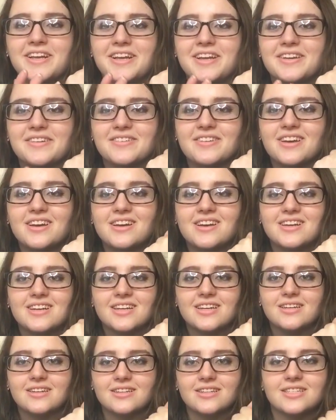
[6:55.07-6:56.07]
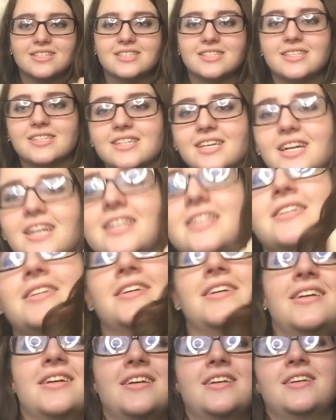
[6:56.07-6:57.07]
Can you guys see that?
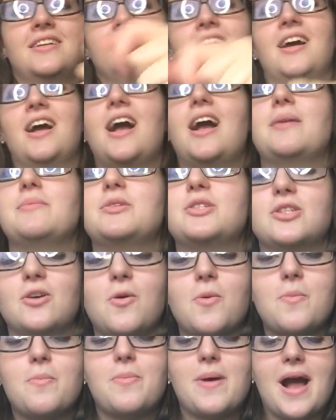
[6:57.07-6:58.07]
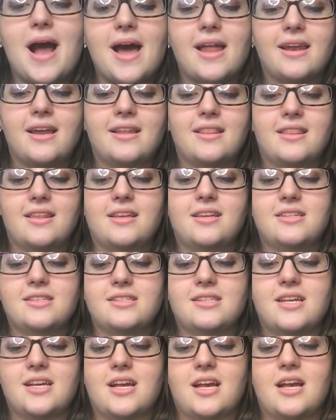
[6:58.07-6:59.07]
I'm so bad at
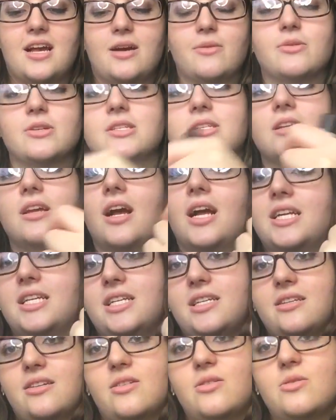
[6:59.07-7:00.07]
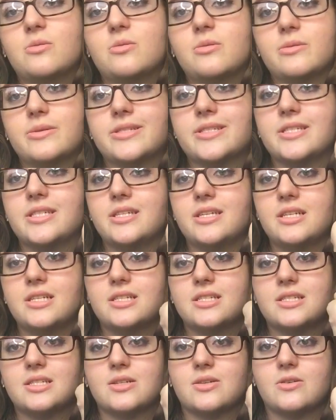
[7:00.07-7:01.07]
this, like, I wasn't, I didn't what was in
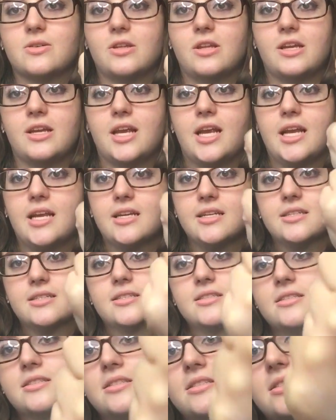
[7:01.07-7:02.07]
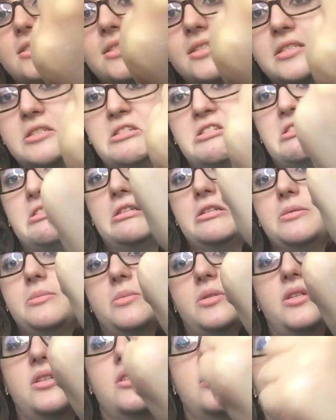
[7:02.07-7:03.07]
it, so, like,
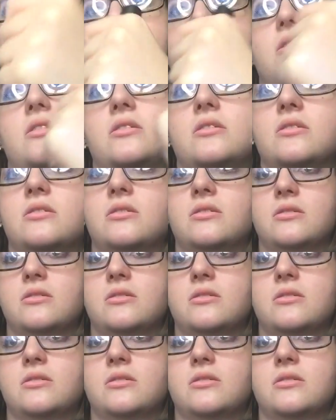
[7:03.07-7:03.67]
Come on.